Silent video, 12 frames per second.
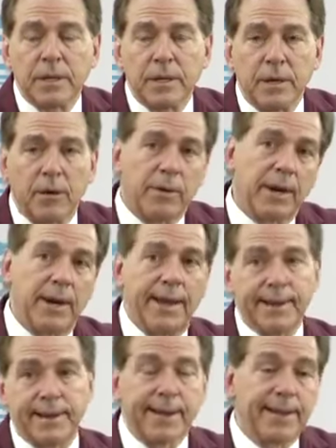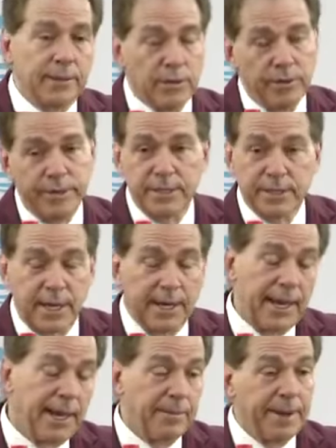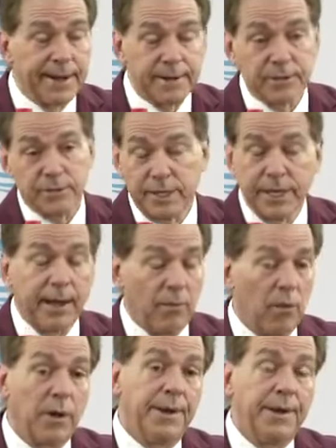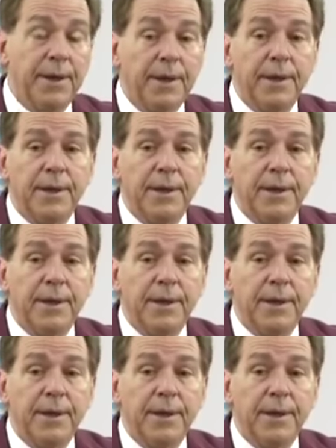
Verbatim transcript: you know, we'd have liked to got two inside linebackers. We got one.